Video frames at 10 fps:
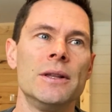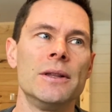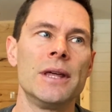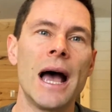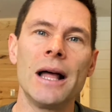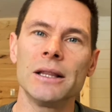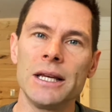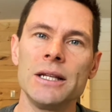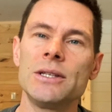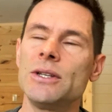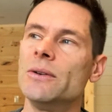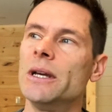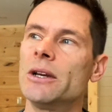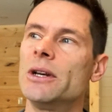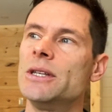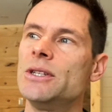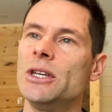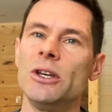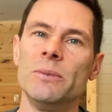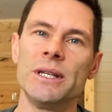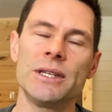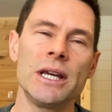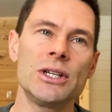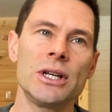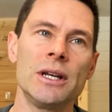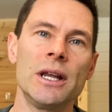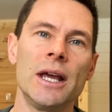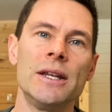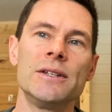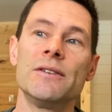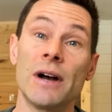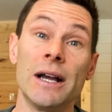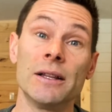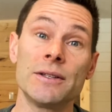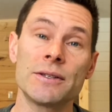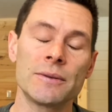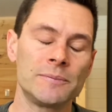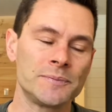that leads to increased dehumanization and to violence.